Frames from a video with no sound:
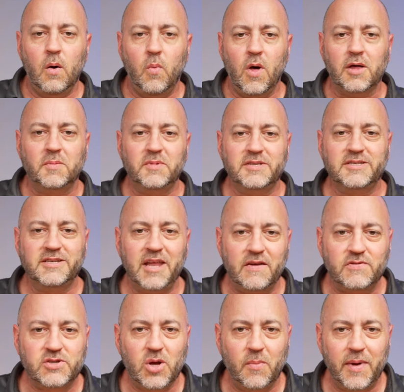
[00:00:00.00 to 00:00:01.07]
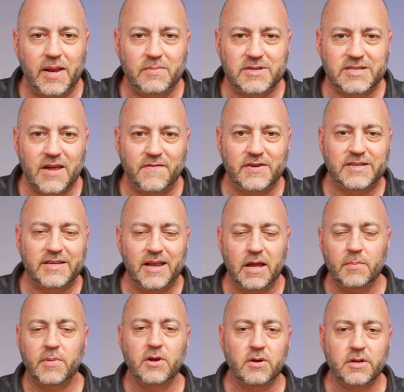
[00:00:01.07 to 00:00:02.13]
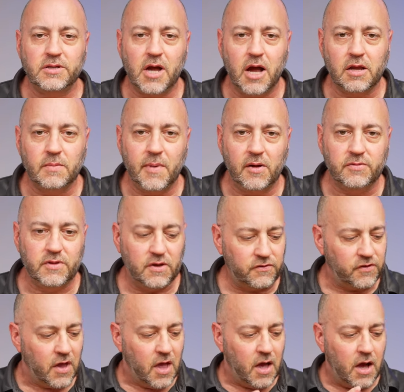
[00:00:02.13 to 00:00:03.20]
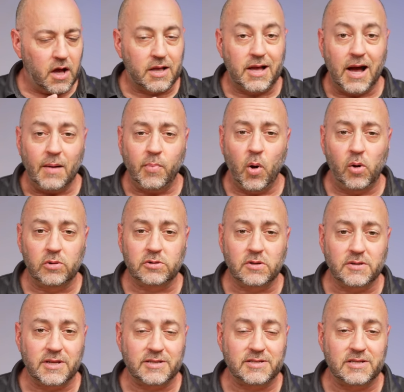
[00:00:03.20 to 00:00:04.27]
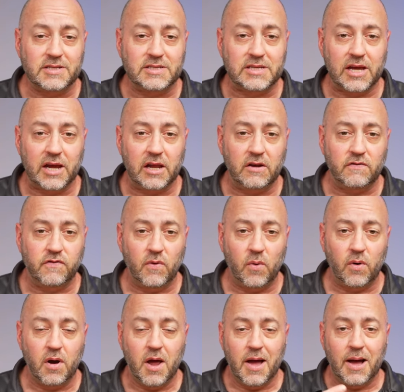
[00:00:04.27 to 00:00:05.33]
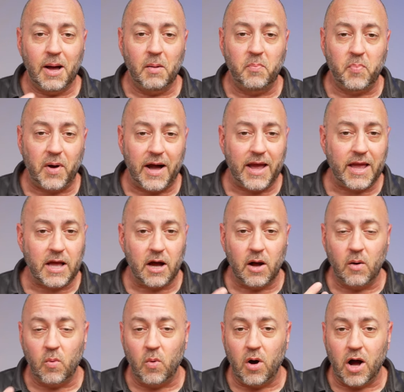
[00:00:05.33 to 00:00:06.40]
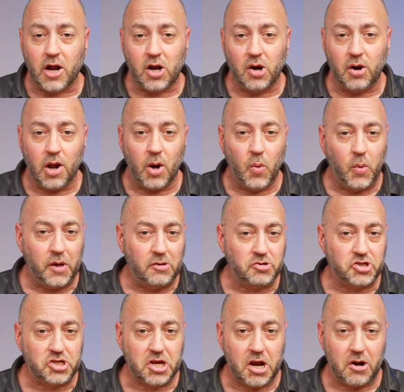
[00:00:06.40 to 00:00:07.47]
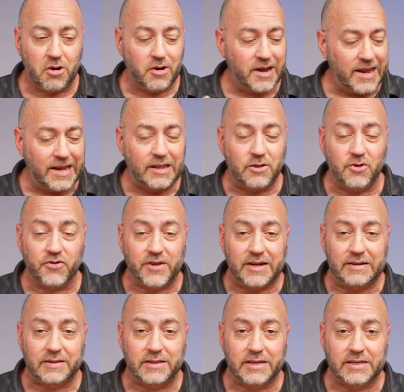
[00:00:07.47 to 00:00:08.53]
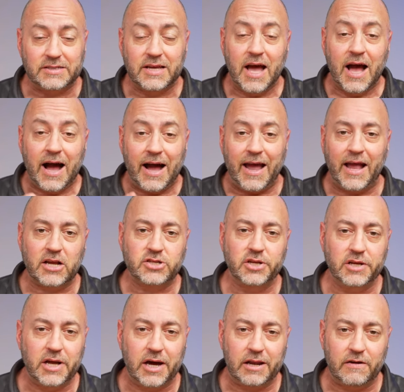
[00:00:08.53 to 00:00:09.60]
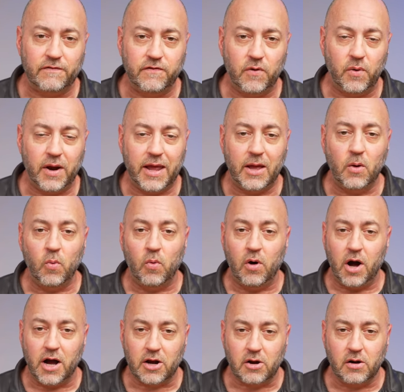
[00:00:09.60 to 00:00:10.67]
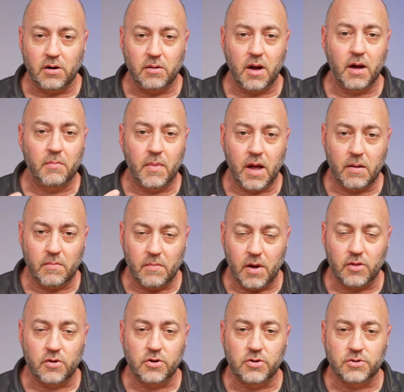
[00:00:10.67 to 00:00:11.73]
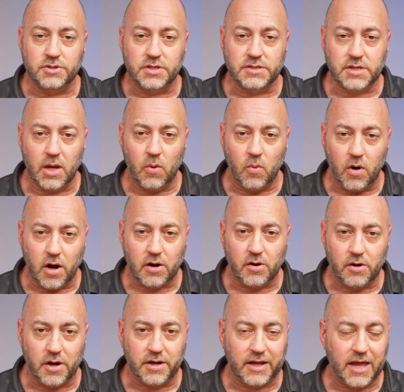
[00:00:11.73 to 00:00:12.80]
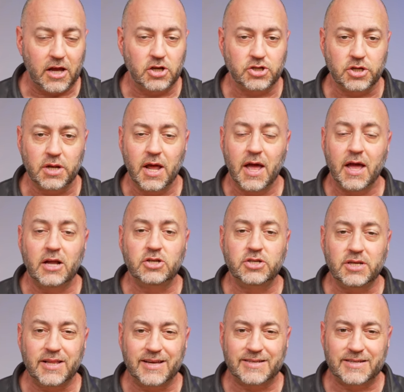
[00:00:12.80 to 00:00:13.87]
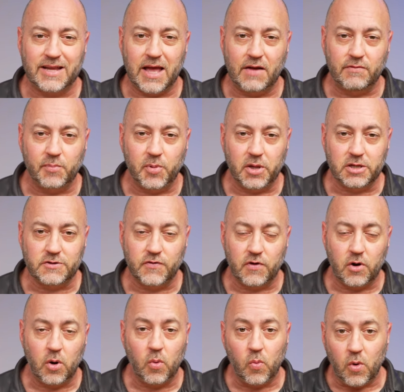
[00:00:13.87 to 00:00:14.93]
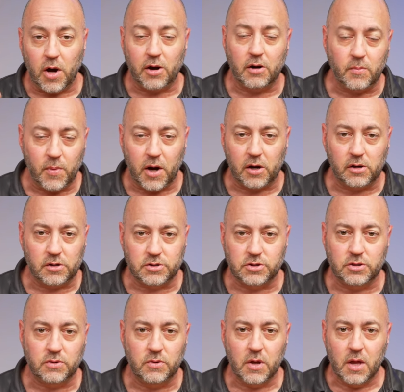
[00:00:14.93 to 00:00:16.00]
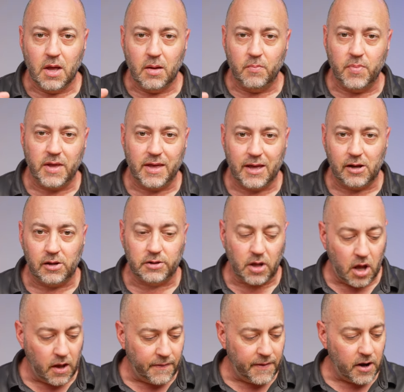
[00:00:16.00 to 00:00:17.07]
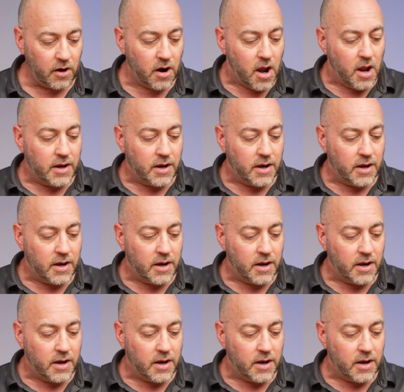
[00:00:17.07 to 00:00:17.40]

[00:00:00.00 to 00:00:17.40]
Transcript: Welcome to the Dave Show. My name is Dave, and today I'm here to talk about this a cup holder that's designed for a bike, a walker, a wheelchair, or any of those kind of things. I actually got it for a walker. Uh, my mother uses a walker on occasion, and she likes to have a place for her water bottle to be held on there.